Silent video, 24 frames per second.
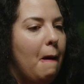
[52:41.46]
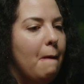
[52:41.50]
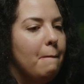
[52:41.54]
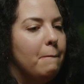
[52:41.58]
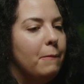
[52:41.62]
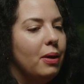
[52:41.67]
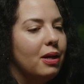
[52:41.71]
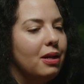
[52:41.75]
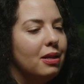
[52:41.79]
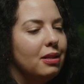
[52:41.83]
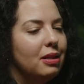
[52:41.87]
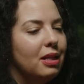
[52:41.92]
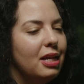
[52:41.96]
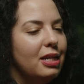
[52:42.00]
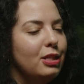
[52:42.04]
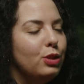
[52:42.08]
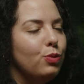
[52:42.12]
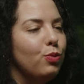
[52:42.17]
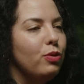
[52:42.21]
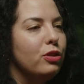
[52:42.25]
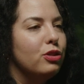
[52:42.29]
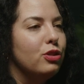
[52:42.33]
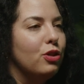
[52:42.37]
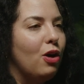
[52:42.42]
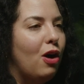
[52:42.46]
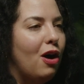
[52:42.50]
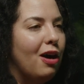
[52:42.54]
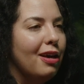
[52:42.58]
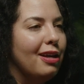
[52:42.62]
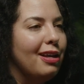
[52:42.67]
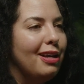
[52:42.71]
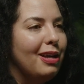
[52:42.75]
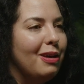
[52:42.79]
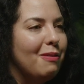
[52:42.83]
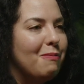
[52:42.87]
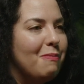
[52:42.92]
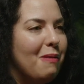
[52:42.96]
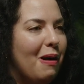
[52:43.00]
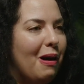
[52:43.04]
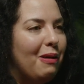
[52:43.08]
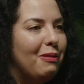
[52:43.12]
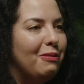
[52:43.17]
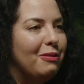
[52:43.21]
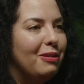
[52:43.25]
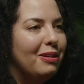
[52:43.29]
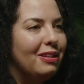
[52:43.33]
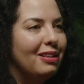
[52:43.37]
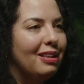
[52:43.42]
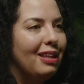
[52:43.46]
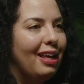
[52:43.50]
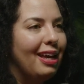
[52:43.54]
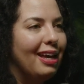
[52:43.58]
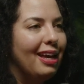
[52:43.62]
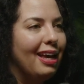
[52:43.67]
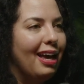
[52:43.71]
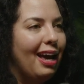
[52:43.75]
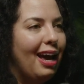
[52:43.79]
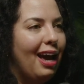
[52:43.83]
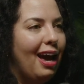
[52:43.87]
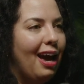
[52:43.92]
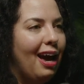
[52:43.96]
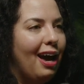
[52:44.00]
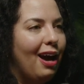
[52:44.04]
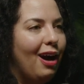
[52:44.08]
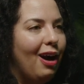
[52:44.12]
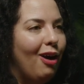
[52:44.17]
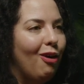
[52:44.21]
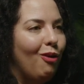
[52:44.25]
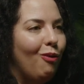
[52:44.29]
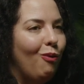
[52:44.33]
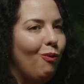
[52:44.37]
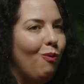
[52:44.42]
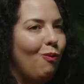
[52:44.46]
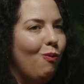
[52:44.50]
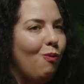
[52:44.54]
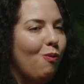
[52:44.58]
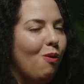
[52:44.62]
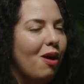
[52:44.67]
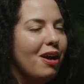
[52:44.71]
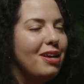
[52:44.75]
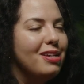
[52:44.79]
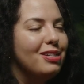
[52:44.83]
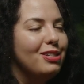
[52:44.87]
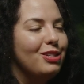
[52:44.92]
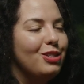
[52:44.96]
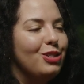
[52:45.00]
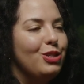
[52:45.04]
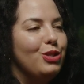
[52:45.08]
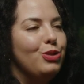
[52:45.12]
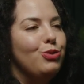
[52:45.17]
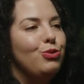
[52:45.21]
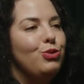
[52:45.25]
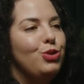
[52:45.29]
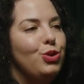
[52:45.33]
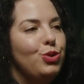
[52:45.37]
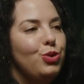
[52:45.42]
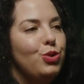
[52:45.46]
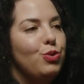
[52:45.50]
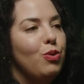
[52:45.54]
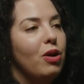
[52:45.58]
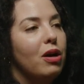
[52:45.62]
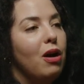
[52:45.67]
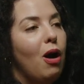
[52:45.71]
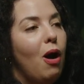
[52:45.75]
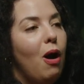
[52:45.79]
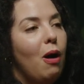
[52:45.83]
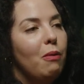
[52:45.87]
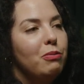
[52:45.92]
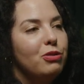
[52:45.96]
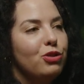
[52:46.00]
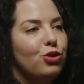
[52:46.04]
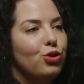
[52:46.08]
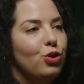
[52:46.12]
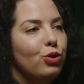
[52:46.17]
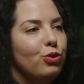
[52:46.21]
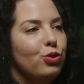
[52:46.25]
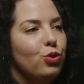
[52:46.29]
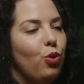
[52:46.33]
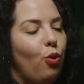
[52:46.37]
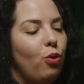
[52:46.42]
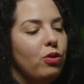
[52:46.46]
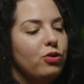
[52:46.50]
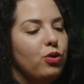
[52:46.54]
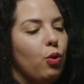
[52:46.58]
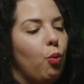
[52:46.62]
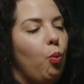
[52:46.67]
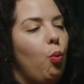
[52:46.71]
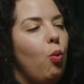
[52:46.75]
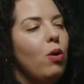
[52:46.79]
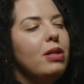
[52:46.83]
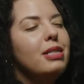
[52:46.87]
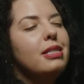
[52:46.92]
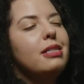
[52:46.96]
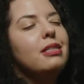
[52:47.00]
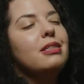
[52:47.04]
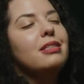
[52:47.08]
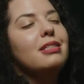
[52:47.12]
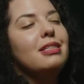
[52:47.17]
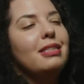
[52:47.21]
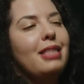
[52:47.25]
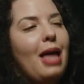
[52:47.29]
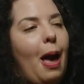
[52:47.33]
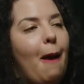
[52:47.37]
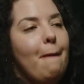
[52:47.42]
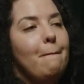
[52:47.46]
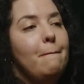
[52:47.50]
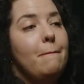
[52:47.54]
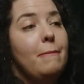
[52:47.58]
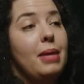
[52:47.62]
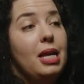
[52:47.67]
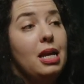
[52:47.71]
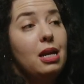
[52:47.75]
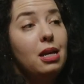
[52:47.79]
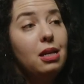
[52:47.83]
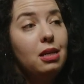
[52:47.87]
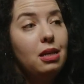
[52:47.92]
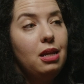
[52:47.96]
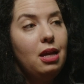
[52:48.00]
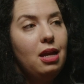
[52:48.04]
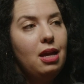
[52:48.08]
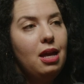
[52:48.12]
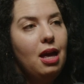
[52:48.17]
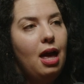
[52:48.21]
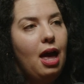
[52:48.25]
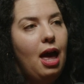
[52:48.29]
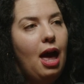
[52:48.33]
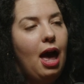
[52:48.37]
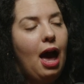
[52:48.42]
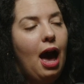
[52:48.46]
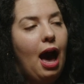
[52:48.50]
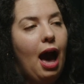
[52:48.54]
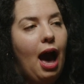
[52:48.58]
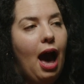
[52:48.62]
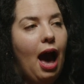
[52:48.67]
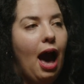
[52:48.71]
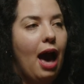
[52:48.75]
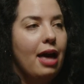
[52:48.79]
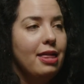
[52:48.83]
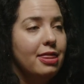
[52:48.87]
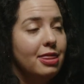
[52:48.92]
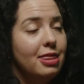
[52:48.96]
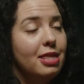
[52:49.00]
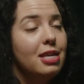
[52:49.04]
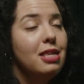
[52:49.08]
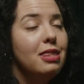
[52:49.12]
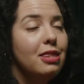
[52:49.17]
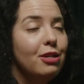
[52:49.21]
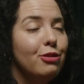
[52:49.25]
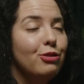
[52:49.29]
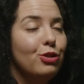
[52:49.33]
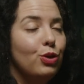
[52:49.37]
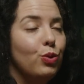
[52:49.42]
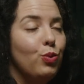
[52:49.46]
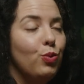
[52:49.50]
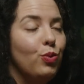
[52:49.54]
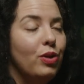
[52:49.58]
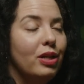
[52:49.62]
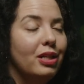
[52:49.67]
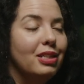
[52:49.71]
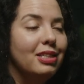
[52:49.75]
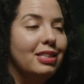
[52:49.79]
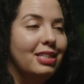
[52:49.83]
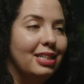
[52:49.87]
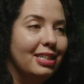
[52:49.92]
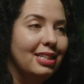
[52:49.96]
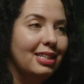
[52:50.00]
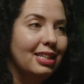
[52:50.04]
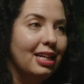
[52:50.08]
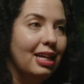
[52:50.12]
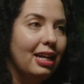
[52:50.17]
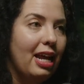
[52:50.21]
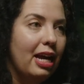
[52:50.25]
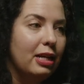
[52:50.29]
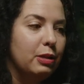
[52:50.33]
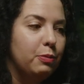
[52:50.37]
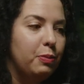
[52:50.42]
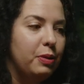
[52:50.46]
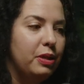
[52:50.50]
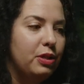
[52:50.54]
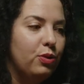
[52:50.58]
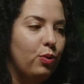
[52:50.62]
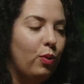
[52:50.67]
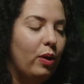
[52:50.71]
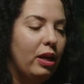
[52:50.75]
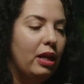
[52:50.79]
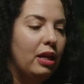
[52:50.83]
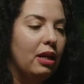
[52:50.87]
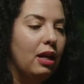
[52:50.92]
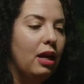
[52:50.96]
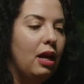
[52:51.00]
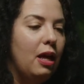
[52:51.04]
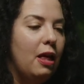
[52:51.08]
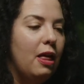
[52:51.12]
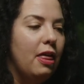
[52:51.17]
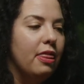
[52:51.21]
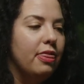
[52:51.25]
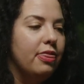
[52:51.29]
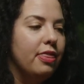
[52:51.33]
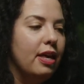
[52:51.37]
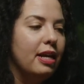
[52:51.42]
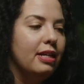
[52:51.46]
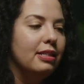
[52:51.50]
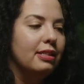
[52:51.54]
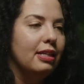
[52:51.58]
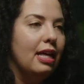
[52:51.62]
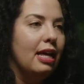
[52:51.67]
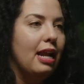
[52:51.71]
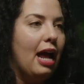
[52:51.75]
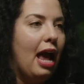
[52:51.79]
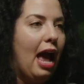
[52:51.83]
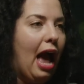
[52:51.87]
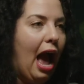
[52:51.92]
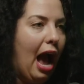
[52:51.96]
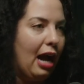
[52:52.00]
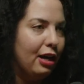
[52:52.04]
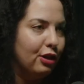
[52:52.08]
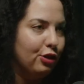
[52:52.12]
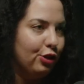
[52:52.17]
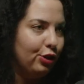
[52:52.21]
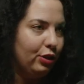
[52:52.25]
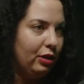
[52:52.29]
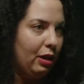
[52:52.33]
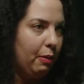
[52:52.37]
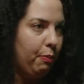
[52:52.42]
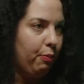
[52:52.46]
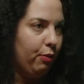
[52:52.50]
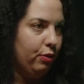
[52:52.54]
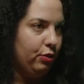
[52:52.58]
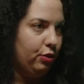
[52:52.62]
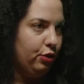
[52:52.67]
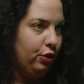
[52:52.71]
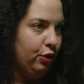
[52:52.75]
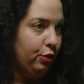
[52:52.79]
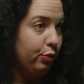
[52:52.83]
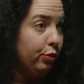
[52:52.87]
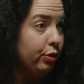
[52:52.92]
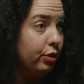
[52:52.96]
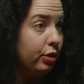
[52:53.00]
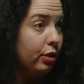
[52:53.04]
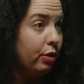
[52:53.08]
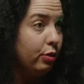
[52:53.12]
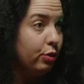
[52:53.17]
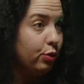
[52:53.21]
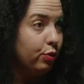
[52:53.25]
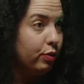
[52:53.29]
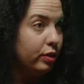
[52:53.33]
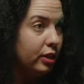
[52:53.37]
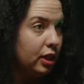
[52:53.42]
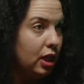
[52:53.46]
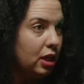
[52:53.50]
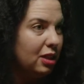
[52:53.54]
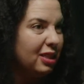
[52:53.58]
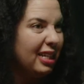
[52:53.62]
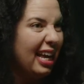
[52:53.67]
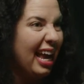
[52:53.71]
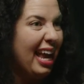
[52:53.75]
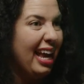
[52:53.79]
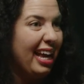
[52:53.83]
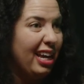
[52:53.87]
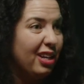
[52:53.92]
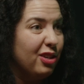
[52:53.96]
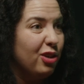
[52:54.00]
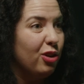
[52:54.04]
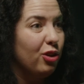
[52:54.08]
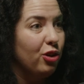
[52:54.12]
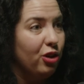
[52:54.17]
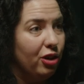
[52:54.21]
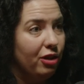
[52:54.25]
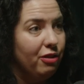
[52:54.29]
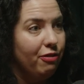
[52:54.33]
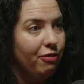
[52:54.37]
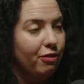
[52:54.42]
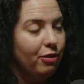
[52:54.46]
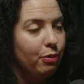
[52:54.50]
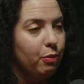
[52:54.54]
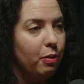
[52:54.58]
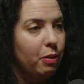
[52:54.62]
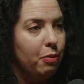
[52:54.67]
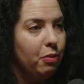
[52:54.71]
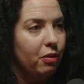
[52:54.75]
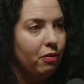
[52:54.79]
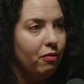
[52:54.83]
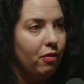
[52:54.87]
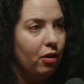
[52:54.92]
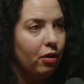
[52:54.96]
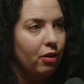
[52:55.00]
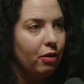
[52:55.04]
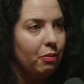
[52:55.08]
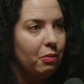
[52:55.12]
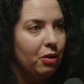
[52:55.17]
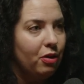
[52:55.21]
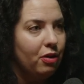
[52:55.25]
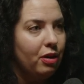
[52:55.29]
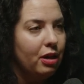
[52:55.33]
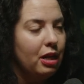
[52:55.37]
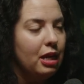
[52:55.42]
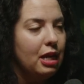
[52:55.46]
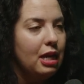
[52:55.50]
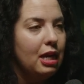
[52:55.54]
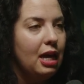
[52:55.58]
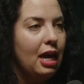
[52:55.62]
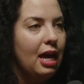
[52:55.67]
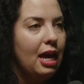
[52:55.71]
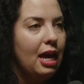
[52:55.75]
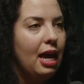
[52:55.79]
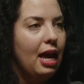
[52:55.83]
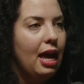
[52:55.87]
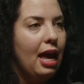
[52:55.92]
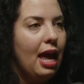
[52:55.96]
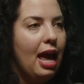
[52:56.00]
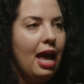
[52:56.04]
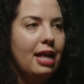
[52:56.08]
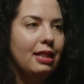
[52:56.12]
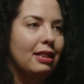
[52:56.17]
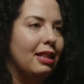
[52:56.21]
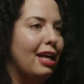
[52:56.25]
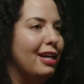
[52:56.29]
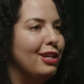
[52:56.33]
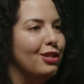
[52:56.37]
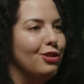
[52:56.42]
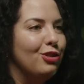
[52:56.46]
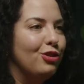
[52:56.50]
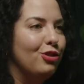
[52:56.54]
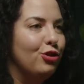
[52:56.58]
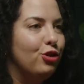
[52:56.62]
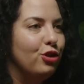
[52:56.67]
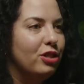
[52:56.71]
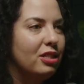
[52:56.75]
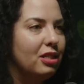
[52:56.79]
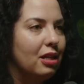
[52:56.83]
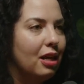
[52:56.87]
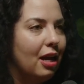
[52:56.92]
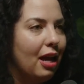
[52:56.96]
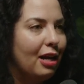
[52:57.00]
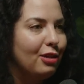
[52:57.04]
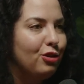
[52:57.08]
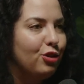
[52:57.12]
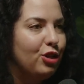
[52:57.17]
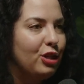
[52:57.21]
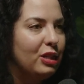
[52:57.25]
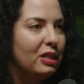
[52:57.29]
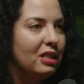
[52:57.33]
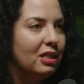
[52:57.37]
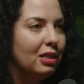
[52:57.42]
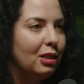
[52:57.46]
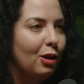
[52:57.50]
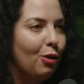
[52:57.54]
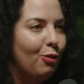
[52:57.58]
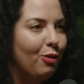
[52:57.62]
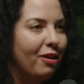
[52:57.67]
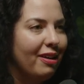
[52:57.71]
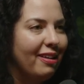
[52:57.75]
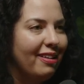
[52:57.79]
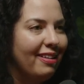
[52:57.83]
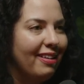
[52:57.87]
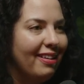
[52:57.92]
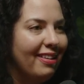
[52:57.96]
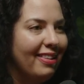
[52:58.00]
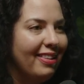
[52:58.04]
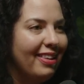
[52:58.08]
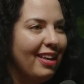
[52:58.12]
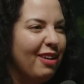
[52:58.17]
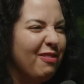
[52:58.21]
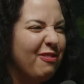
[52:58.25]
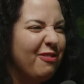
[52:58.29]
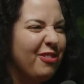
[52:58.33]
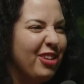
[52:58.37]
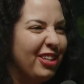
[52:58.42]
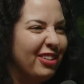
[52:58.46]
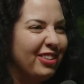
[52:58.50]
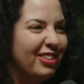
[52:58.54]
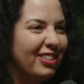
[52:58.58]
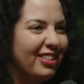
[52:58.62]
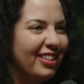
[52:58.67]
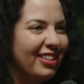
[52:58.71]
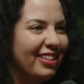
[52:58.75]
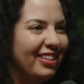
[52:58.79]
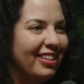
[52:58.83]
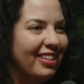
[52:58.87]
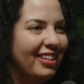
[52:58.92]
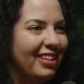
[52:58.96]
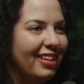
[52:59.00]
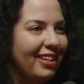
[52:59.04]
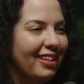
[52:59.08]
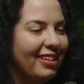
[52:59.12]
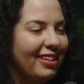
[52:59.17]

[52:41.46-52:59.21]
But unless we're talking about like, what do you do to accomplish those goals, or what does that mean? I think there's a real disconnect between things that actually produce those results and are good for the people of our community and like just a catchy slogan that feels good,